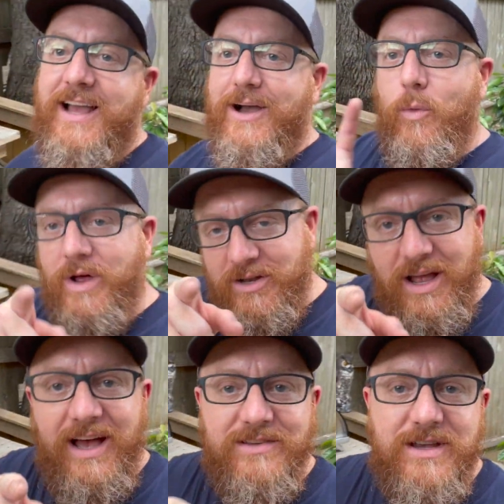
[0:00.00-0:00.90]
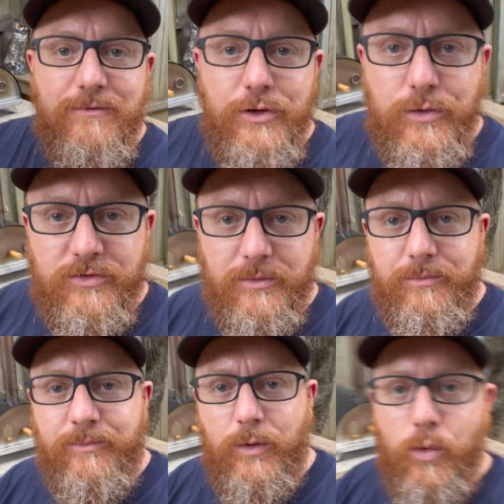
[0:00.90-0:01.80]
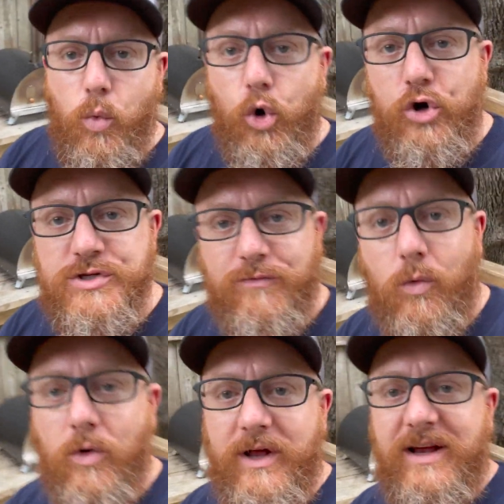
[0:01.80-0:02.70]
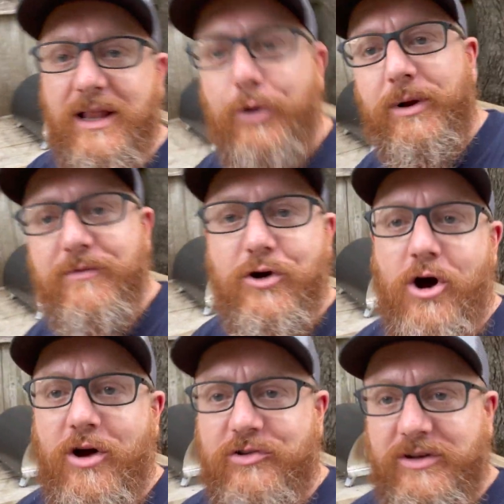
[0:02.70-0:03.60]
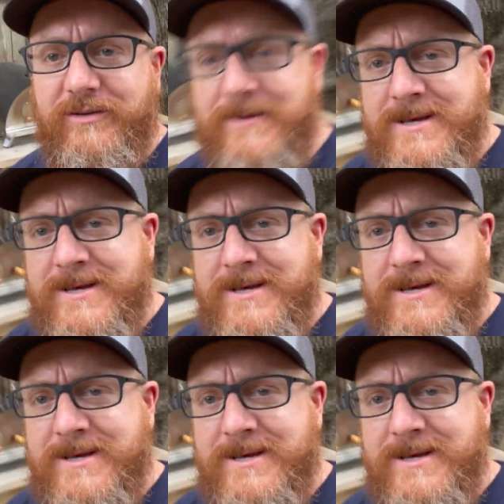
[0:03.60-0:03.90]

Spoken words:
Wanted to guys give you some words of warning, a little bit of caution.